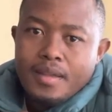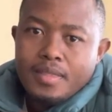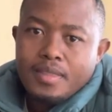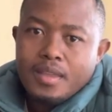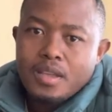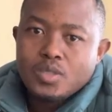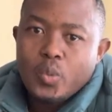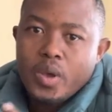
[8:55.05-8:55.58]

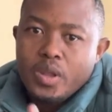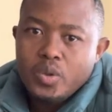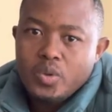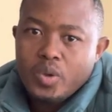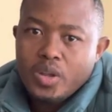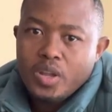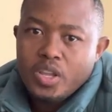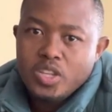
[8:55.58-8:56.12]
That's when you're
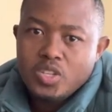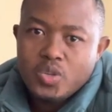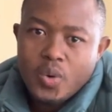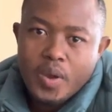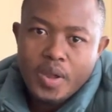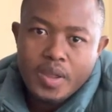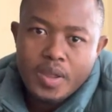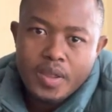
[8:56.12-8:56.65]
gonna
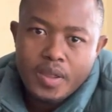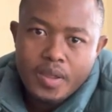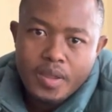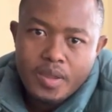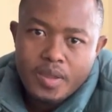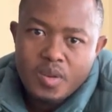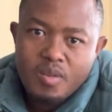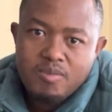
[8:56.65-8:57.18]
enjoy
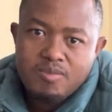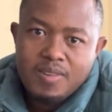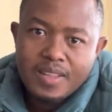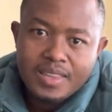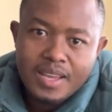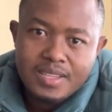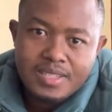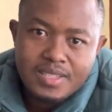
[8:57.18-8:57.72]
your
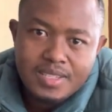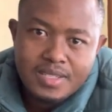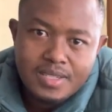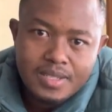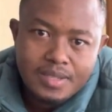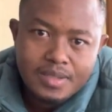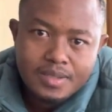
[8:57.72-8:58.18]
father's